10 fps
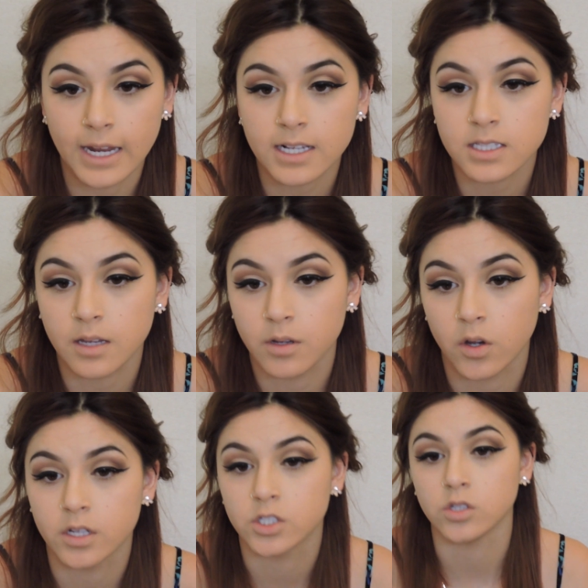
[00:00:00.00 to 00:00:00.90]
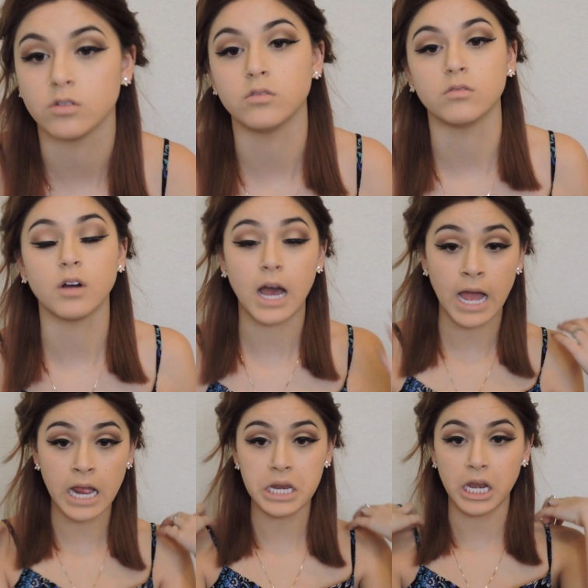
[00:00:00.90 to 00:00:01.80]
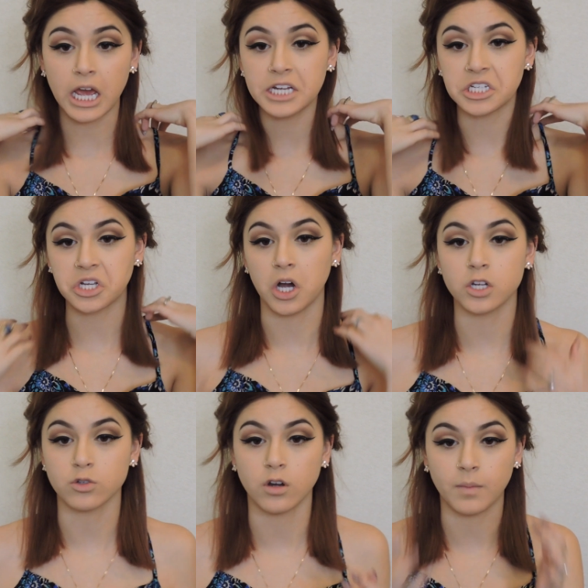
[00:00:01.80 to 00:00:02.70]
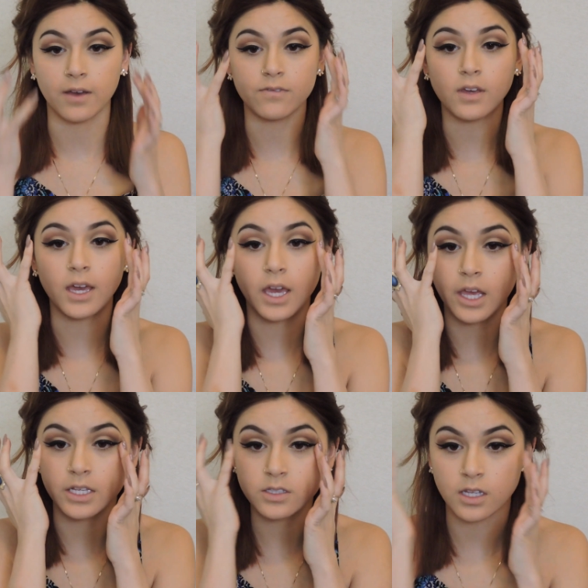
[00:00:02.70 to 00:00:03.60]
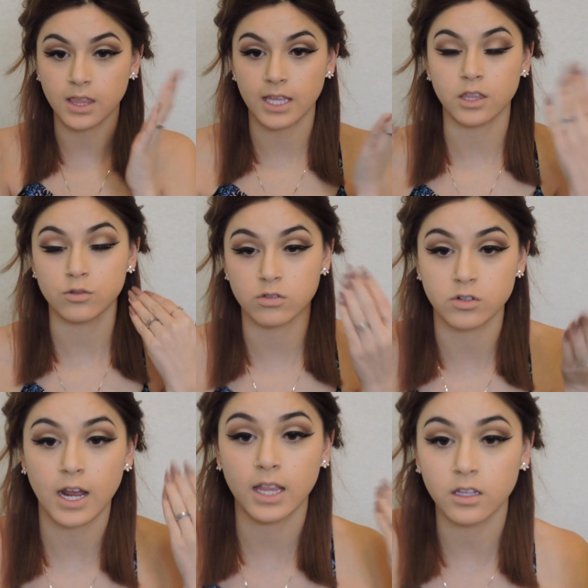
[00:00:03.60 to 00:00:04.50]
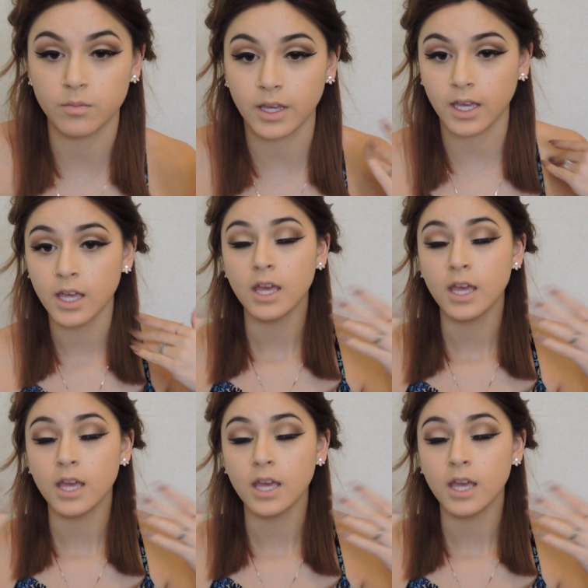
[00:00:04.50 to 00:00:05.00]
Next, I'm going to highlight and contour my face and let those dry a little bit.